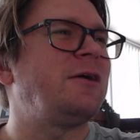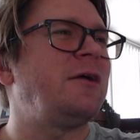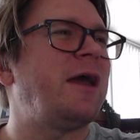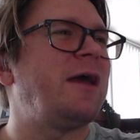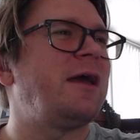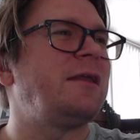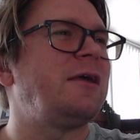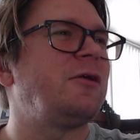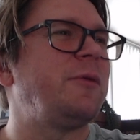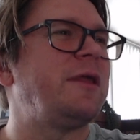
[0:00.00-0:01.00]
and
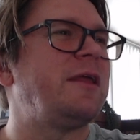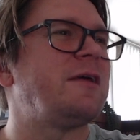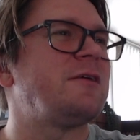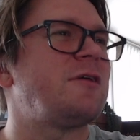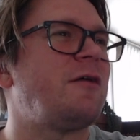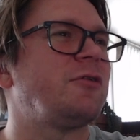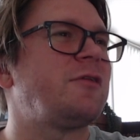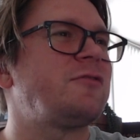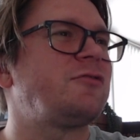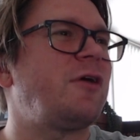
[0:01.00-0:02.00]
intermediate solvers.
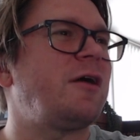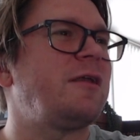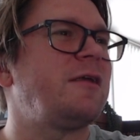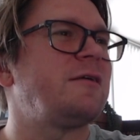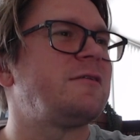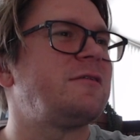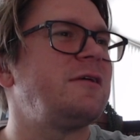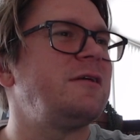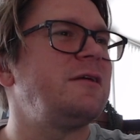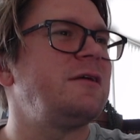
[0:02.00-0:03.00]
Let's try to
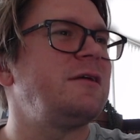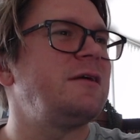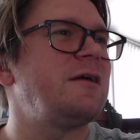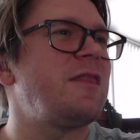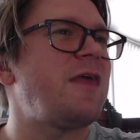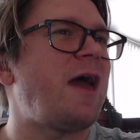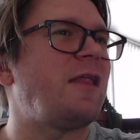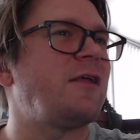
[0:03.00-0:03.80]
see that.